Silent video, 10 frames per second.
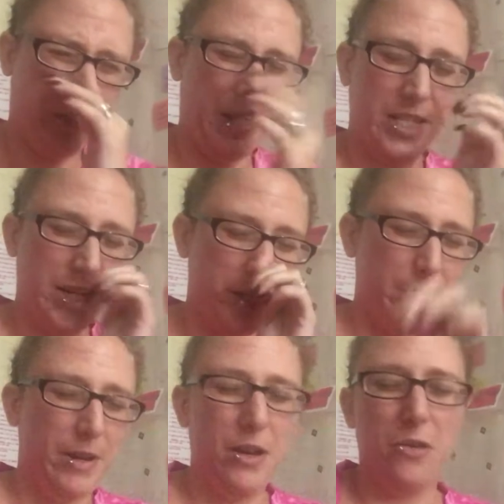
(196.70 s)
it's not
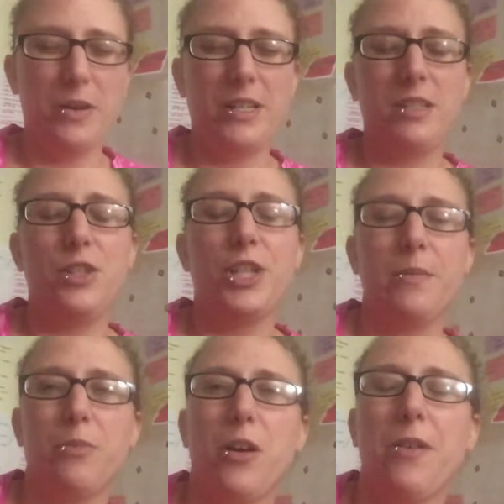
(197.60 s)
tomato, it's
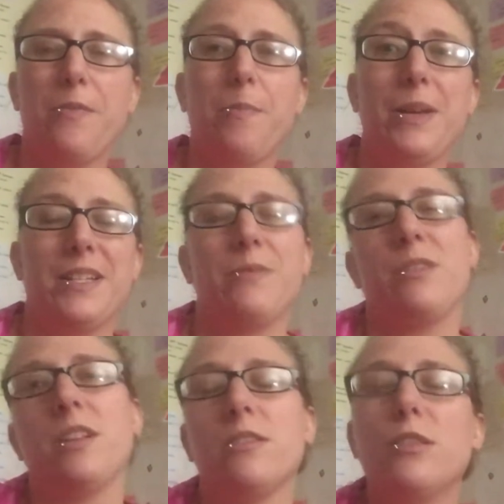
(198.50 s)
chicken broth. Basically, it's
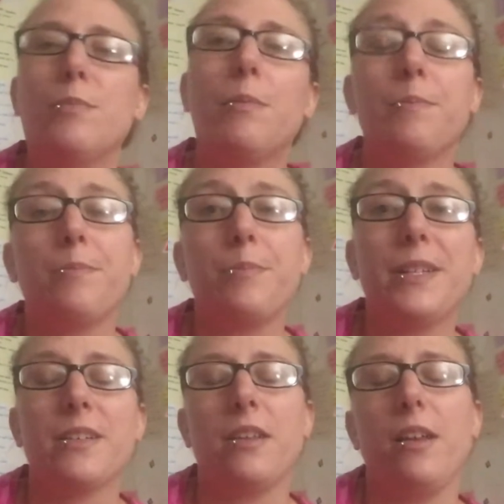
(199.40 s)
not soup. I'm
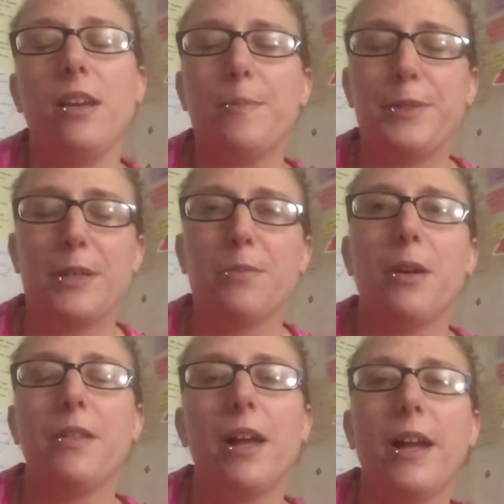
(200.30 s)
basically heating up chicken
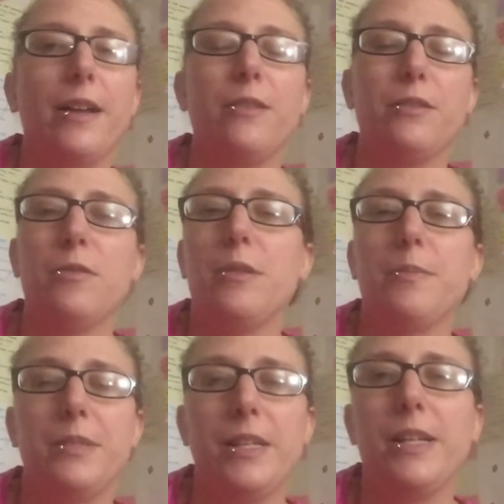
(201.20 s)
broth. I don't know what
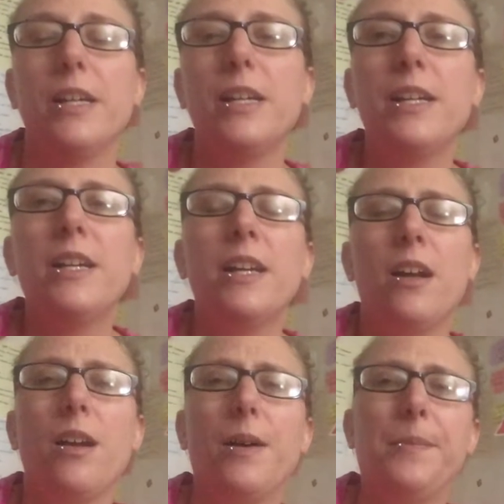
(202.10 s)
I'm saying.
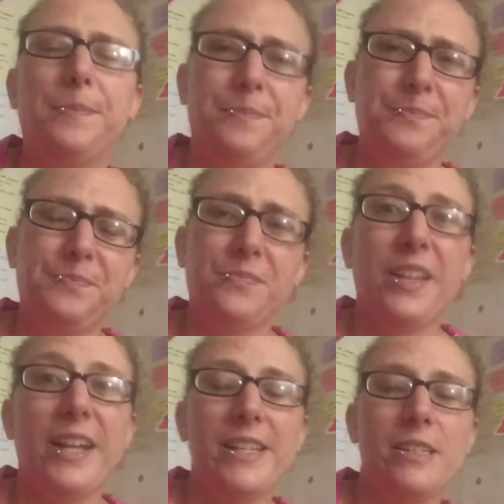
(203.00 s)

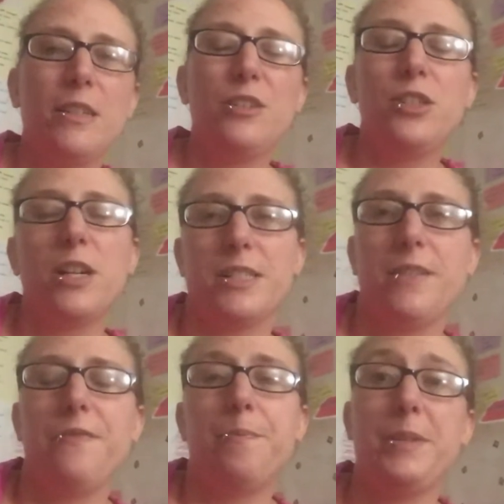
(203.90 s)
It has little chunks
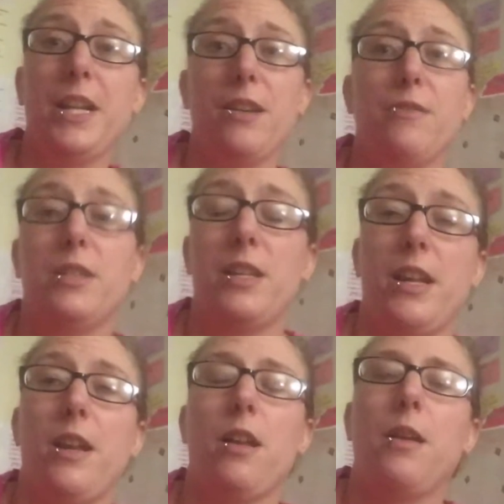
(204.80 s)
of potatoes in
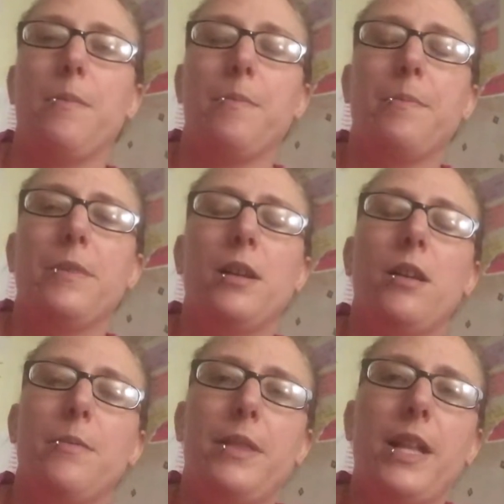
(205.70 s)
it,
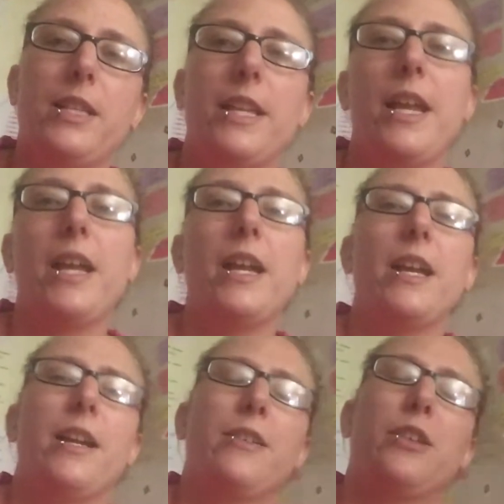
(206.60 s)
but that's it.
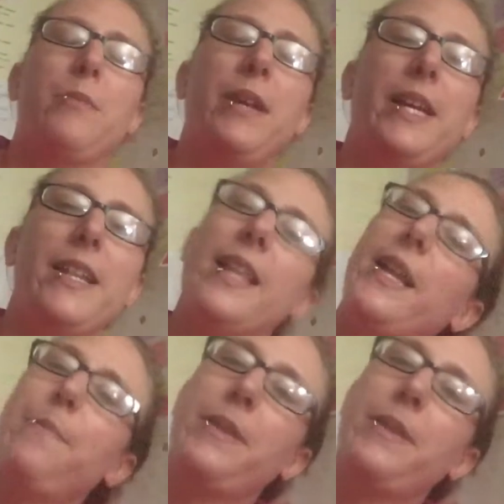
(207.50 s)
So I'm heating that up